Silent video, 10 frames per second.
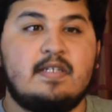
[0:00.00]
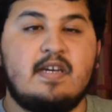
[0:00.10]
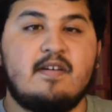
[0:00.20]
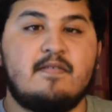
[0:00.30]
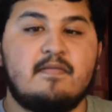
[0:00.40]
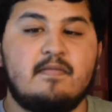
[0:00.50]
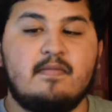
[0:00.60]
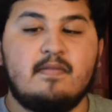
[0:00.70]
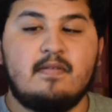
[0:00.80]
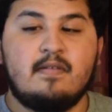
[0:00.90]
Now,
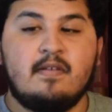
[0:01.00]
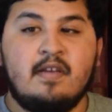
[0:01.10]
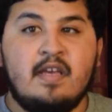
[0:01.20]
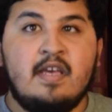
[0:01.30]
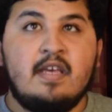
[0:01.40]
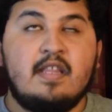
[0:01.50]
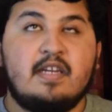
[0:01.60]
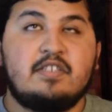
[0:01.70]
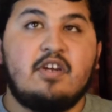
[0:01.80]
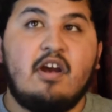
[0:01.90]

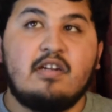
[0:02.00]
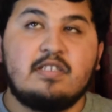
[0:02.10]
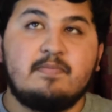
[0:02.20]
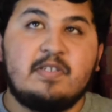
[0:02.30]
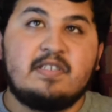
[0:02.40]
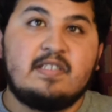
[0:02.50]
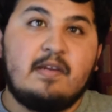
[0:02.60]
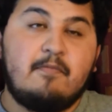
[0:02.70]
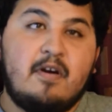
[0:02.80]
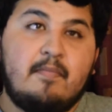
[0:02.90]
they can charge as much as
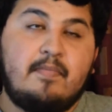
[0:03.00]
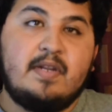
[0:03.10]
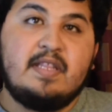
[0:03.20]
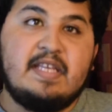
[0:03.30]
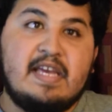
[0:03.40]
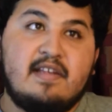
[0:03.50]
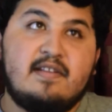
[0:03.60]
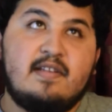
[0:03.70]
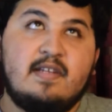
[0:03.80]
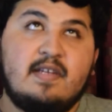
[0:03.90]
they want, but in the
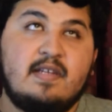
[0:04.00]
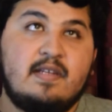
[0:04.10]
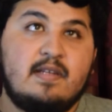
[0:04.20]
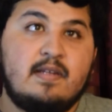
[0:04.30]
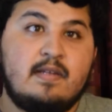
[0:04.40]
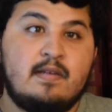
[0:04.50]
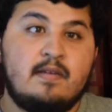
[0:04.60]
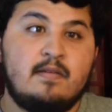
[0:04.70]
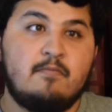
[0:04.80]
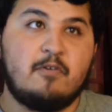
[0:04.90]
end,
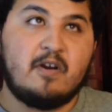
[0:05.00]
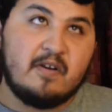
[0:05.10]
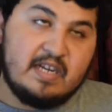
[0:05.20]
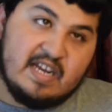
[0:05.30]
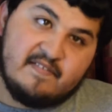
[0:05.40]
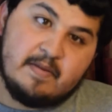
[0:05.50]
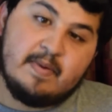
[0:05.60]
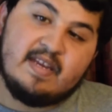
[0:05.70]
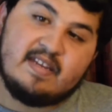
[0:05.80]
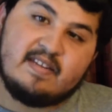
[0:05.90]
we're all going to have to
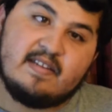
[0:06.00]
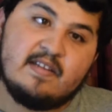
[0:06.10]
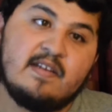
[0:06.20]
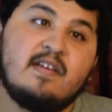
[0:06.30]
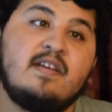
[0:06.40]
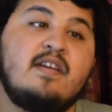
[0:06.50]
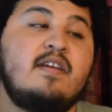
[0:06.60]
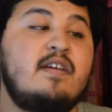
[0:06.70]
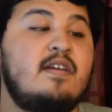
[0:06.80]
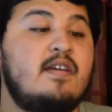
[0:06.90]
pay it.
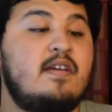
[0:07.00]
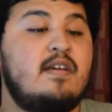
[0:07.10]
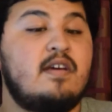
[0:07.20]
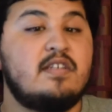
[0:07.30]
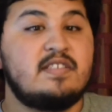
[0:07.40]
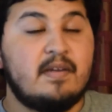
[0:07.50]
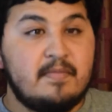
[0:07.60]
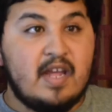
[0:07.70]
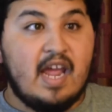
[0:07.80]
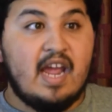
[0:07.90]

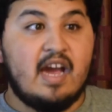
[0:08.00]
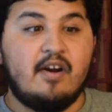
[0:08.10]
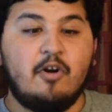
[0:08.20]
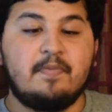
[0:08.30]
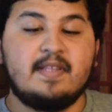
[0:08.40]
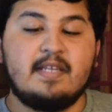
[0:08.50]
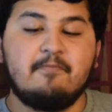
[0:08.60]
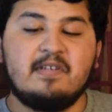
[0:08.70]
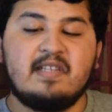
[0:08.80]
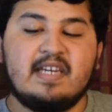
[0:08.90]
Someday, I hope that they
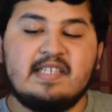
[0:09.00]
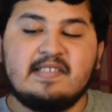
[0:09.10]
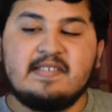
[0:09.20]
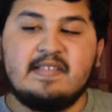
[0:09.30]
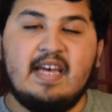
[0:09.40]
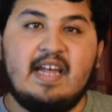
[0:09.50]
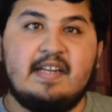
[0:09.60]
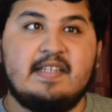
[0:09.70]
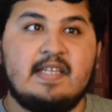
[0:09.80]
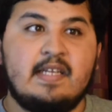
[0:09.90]
realize
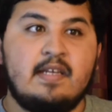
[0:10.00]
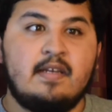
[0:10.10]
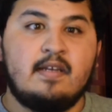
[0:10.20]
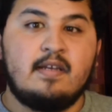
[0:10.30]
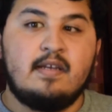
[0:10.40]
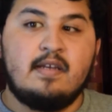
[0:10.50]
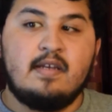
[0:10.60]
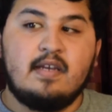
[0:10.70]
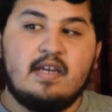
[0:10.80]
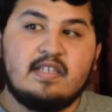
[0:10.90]
that
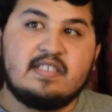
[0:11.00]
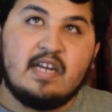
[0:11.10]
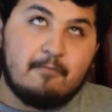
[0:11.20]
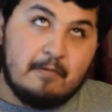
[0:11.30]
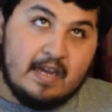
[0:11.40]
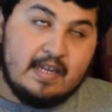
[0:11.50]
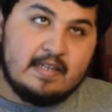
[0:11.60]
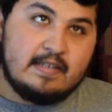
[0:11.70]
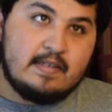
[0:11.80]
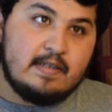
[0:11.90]
it's not
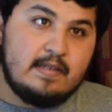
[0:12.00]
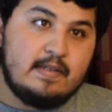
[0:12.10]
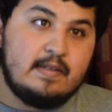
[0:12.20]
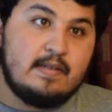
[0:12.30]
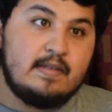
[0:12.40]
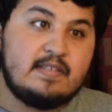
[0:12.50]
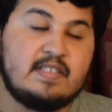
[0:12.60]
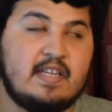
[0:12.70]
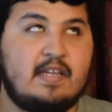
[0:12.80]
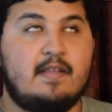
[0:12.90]
right, it's
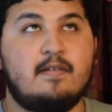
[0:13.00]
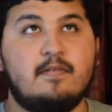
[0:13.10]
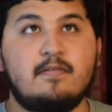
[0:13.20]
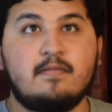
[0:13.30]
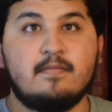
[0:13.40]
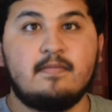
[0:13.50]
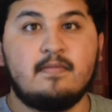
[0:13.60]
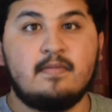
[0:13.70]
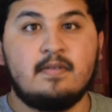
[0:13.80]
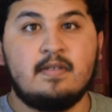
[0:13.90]
not ethical,
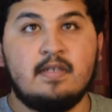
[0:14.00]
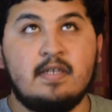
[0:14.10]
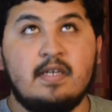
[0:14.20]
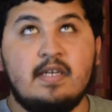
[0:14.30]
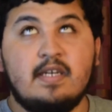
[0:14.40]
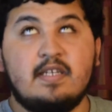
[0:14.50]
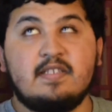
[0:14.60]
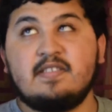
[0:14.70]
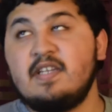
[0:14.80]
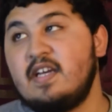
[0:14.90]
and
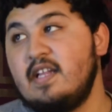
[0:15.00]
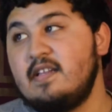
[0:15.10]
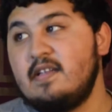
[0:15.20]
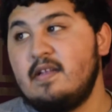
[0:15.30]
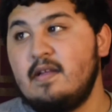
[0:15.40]
it's not